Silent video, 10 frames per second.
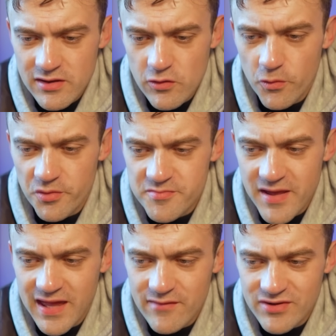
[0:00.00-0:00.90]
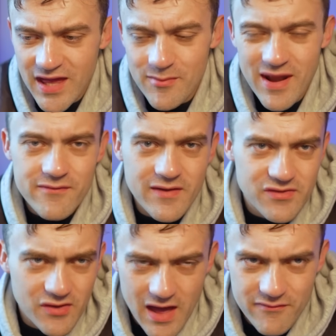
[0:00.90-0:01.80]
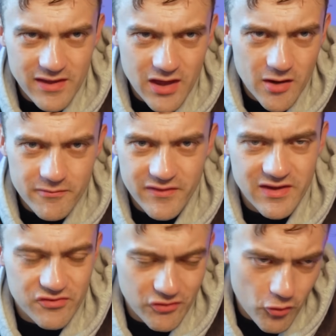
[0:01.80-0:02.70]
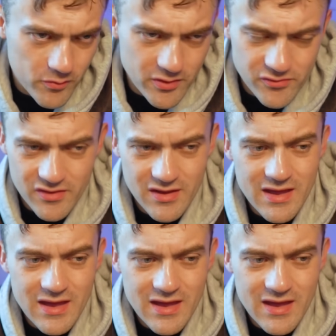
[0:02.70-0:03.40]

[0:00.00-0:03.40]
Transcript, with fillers: you almost make every game an F A, F A Cup fixture almost.